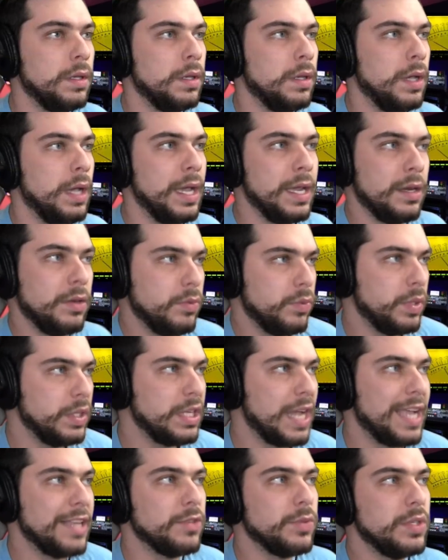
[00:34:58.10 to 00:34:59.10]

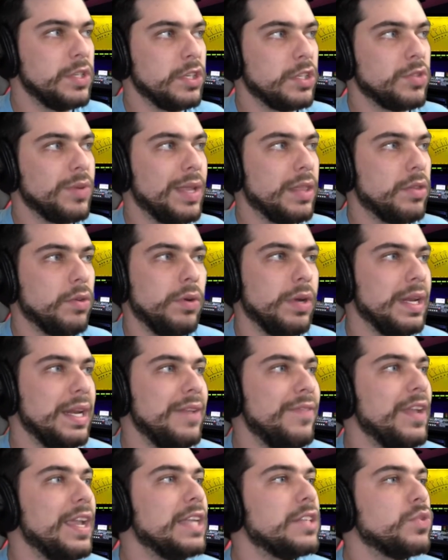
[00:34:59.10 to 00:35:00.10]
And as we just read through it, and it
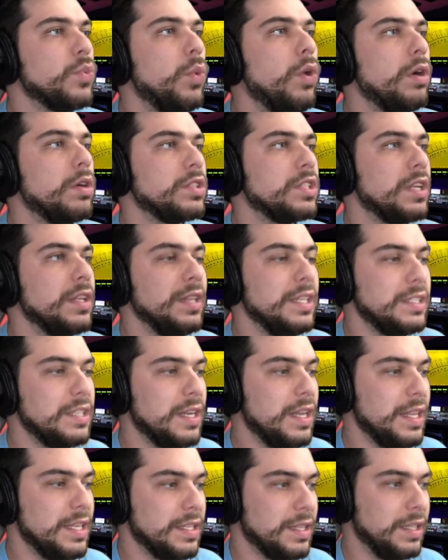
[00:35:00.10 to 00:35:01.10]
even gets worse.
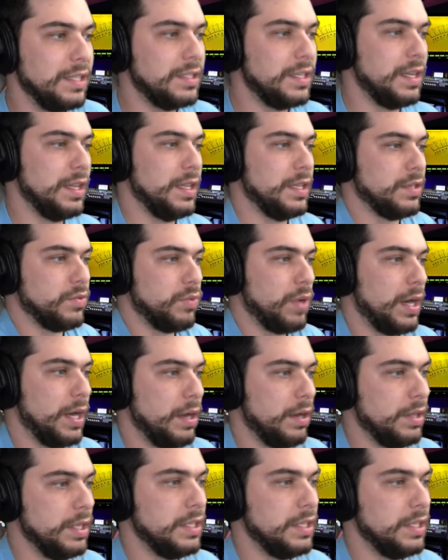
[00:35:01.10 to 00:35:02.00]
Listen to this right here.